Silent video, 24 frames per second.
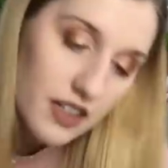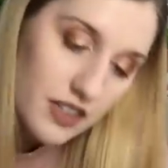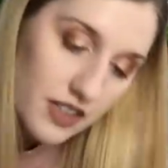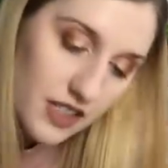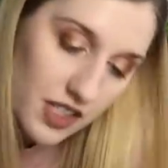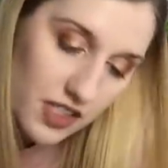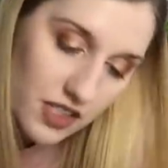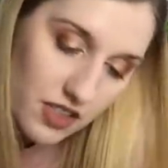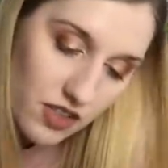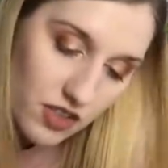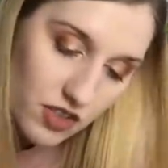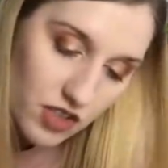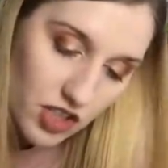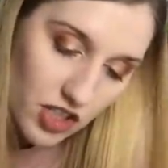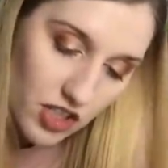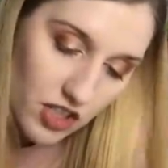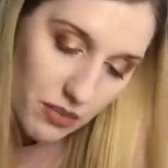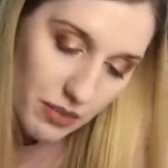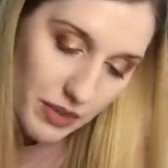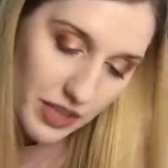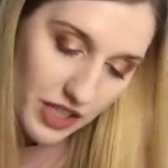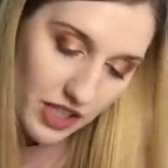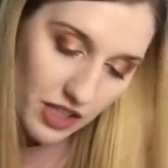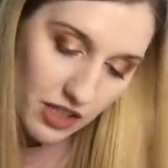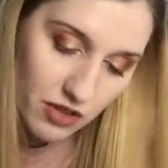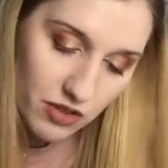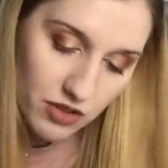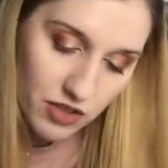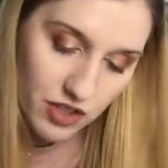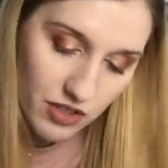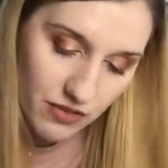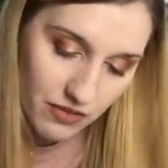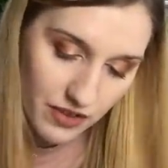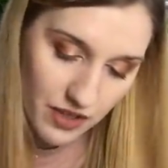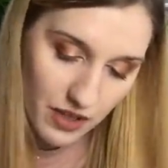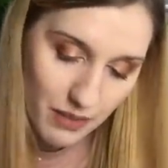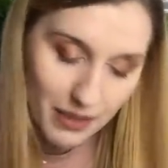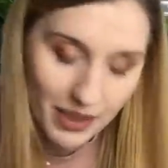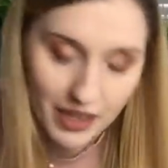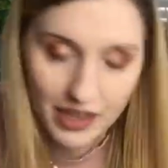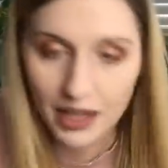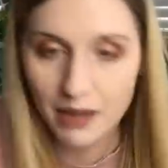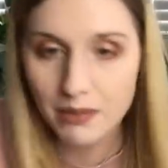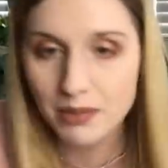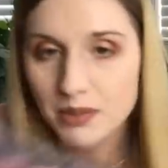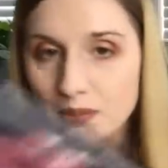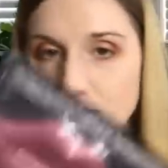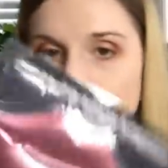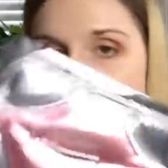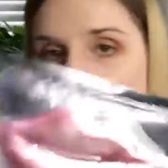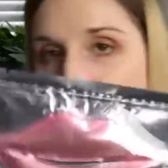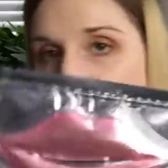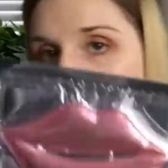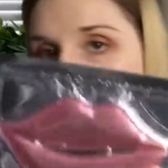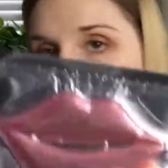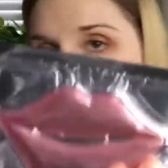These usually don't make a huge difference on my lips, but